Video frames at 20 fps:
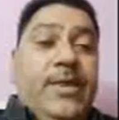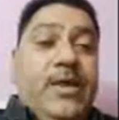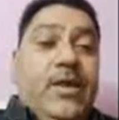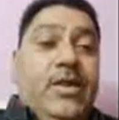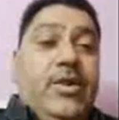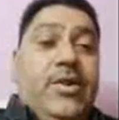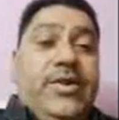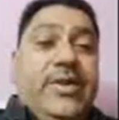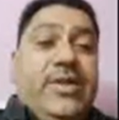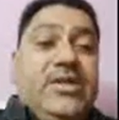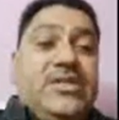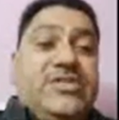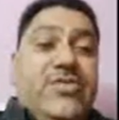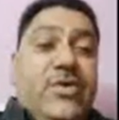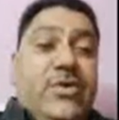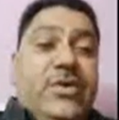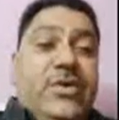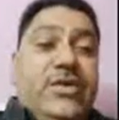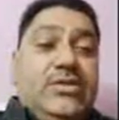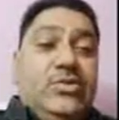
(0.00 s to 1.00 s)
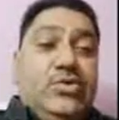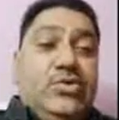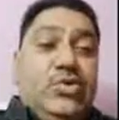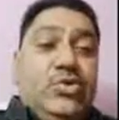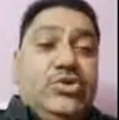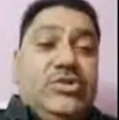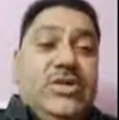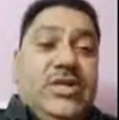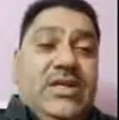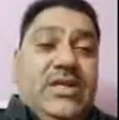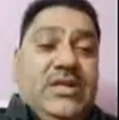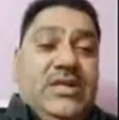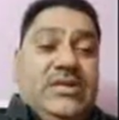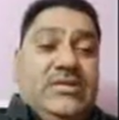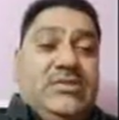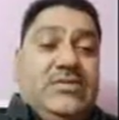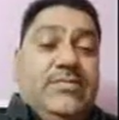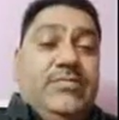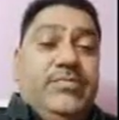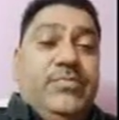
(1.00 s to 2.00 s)
Now it is found in those
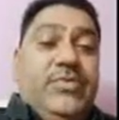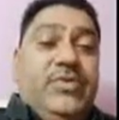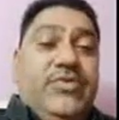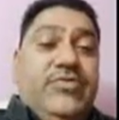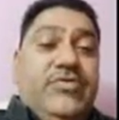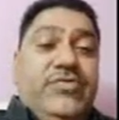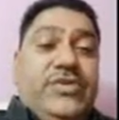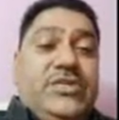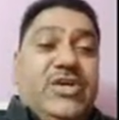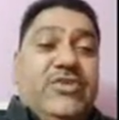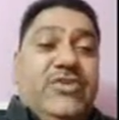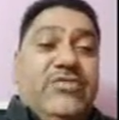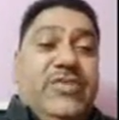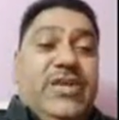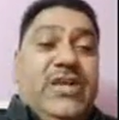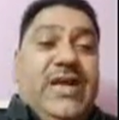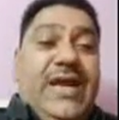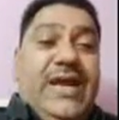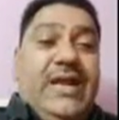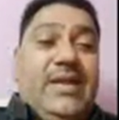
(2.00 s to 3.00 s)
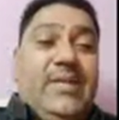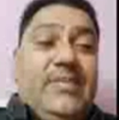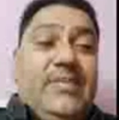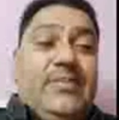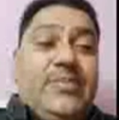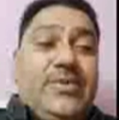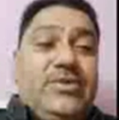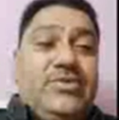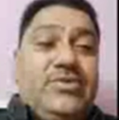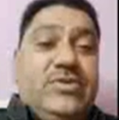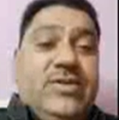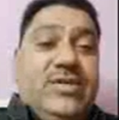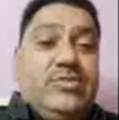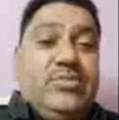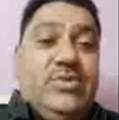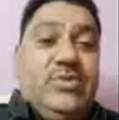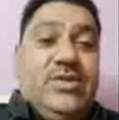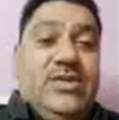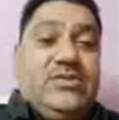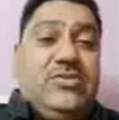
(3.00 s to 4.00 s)
areas which have very high temperature as
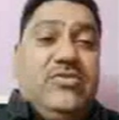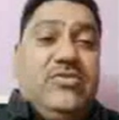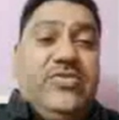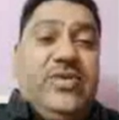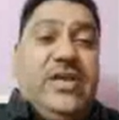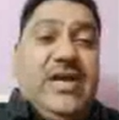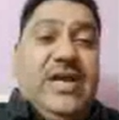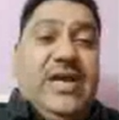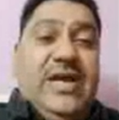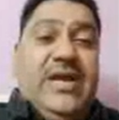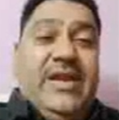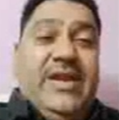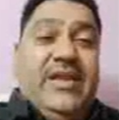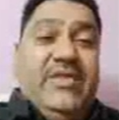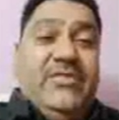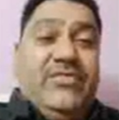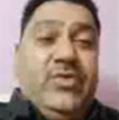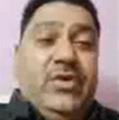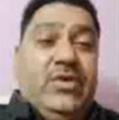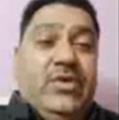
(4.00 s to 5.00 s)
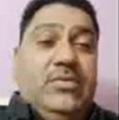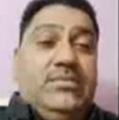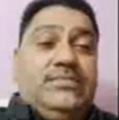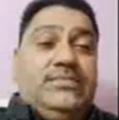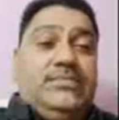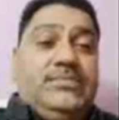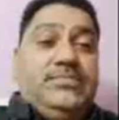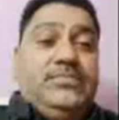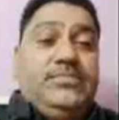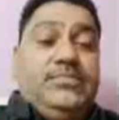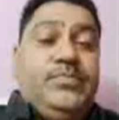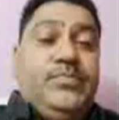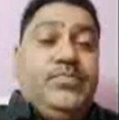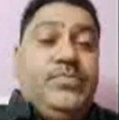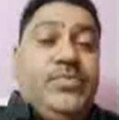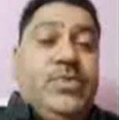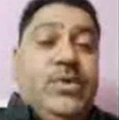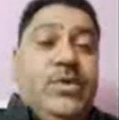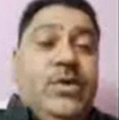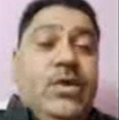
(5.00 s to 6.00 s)
well as very high rainfall.
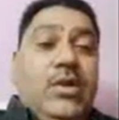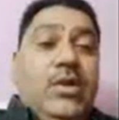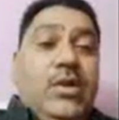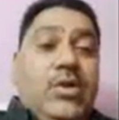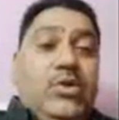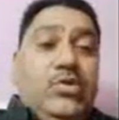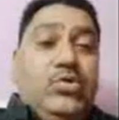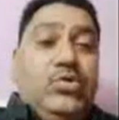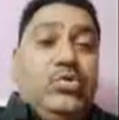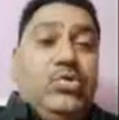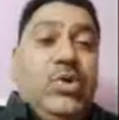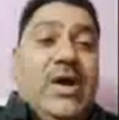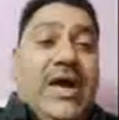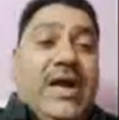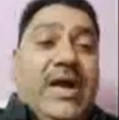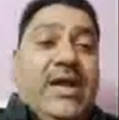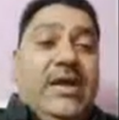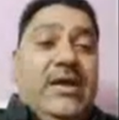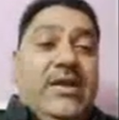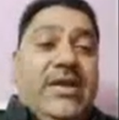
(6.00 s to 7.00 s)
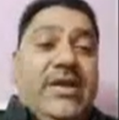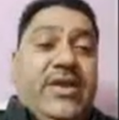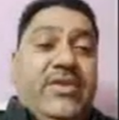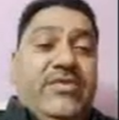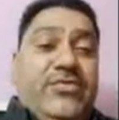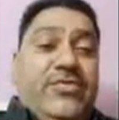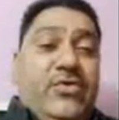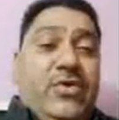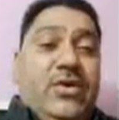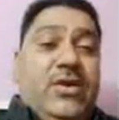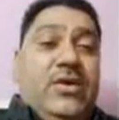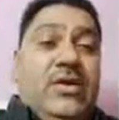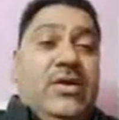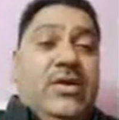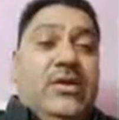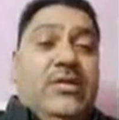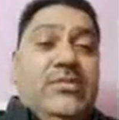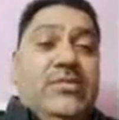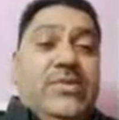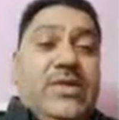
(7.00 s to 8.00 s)
Now due to high rainfall,
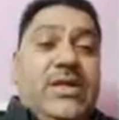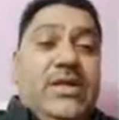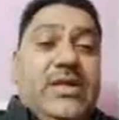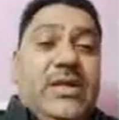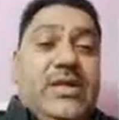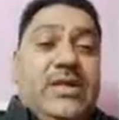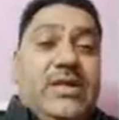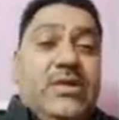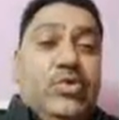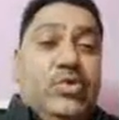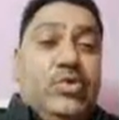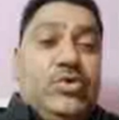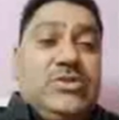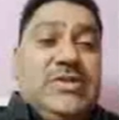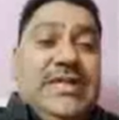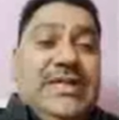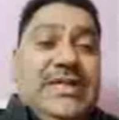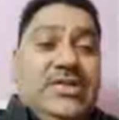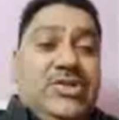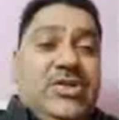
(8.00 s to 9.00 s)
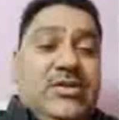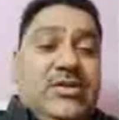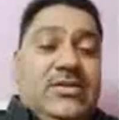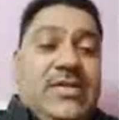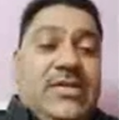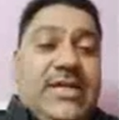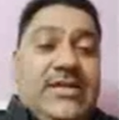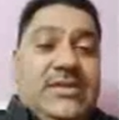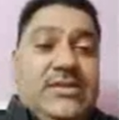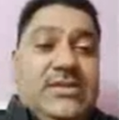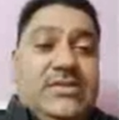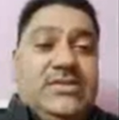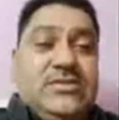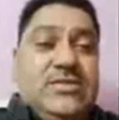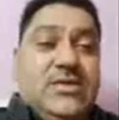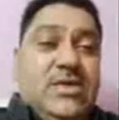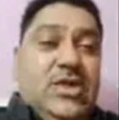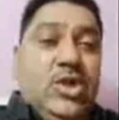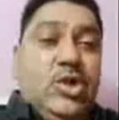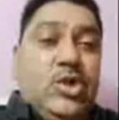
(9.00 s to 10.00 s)
it undergoes leaching, that is,
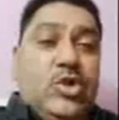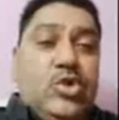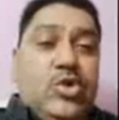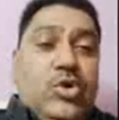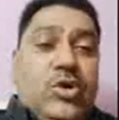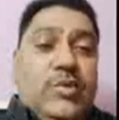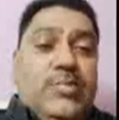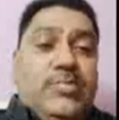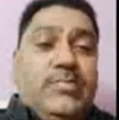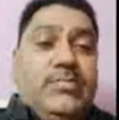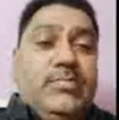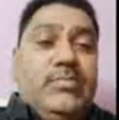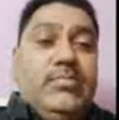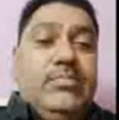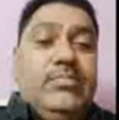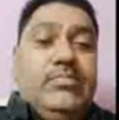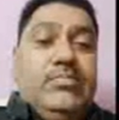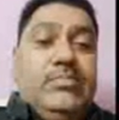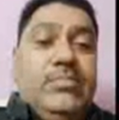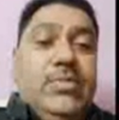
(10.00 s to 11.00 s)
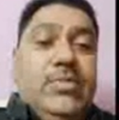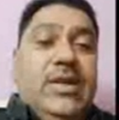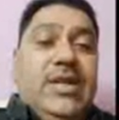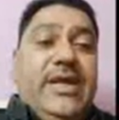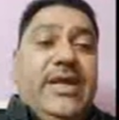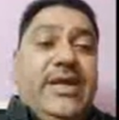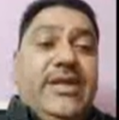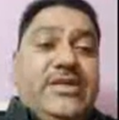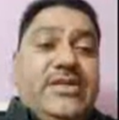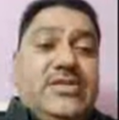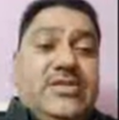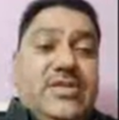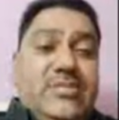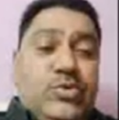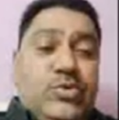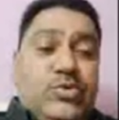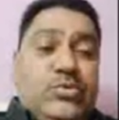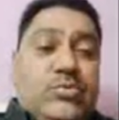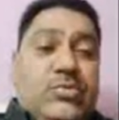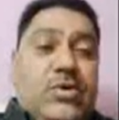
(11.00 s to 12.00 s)
top layer is
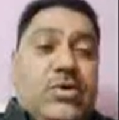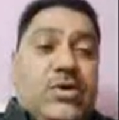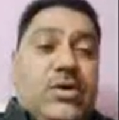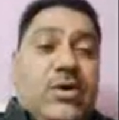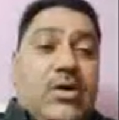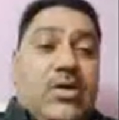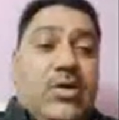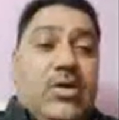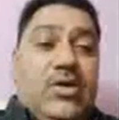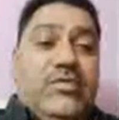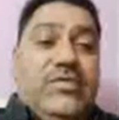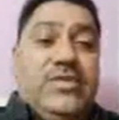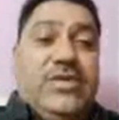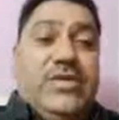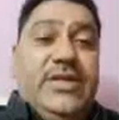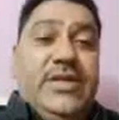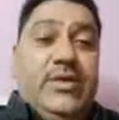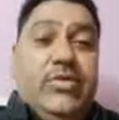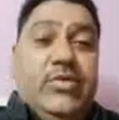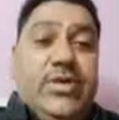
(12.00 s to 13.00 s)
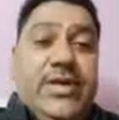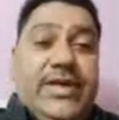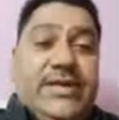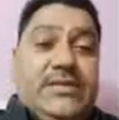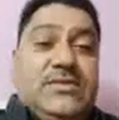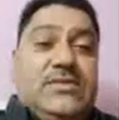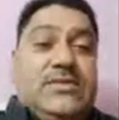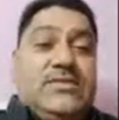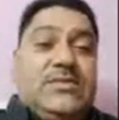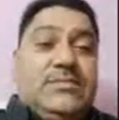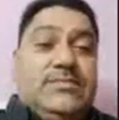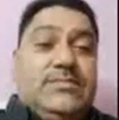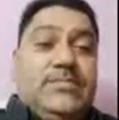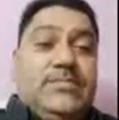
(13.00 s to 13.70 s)
removed along with the nutrients,